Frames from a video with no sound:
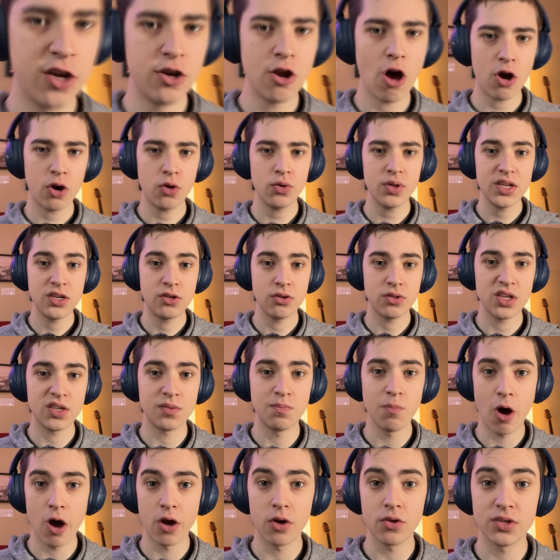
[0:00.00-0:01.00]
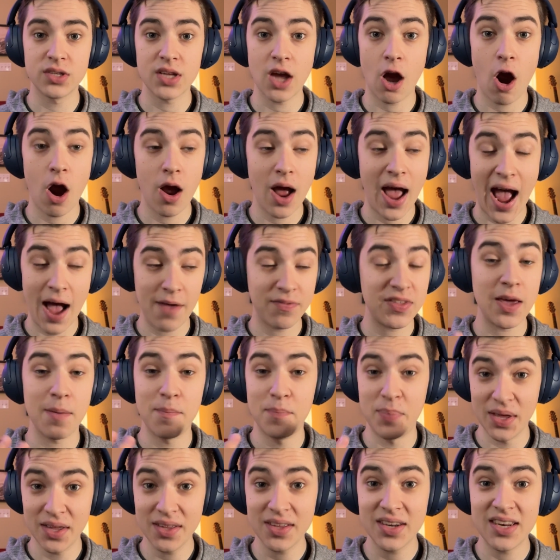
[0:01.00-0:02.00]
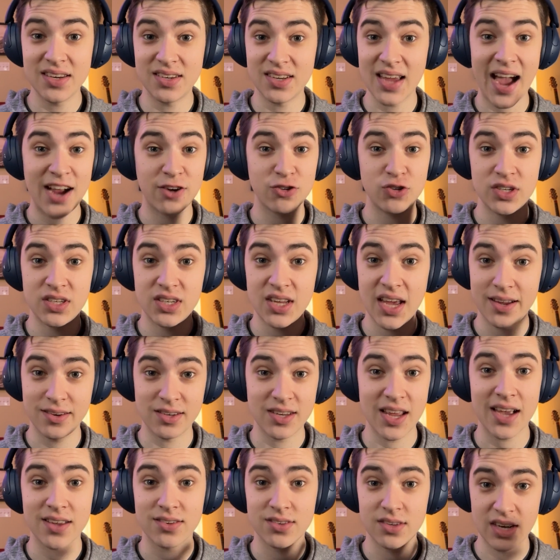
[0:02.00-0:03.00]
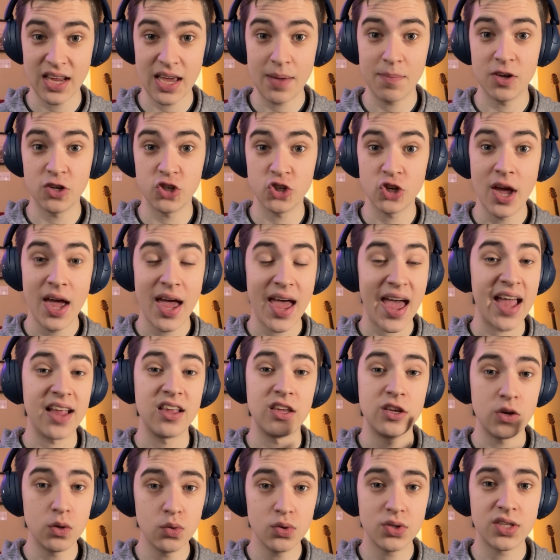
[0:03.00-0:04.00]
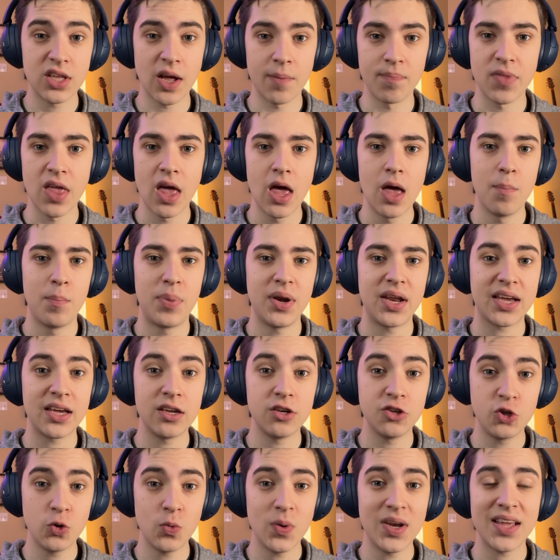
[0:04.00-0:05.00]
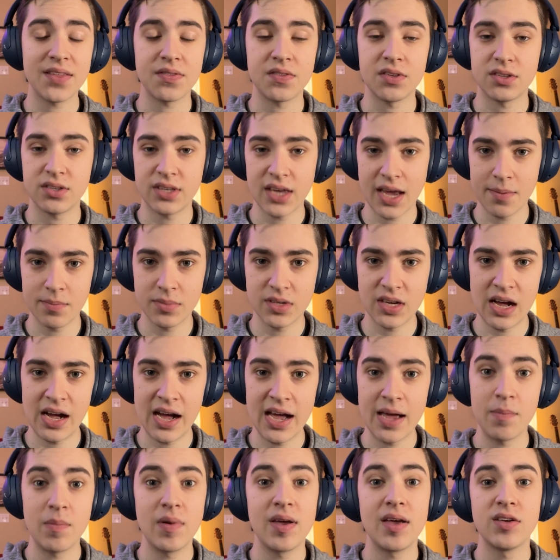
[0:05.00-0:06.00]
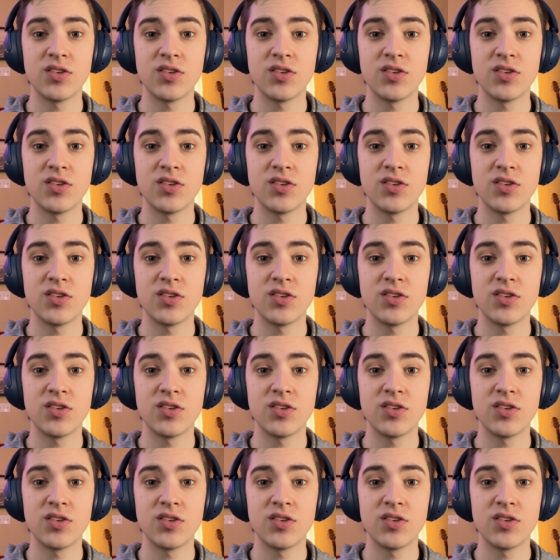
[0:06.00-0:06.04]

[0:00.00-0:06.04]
Not only do these models have the ability to actually take text and image and use them, but it can do it at the same time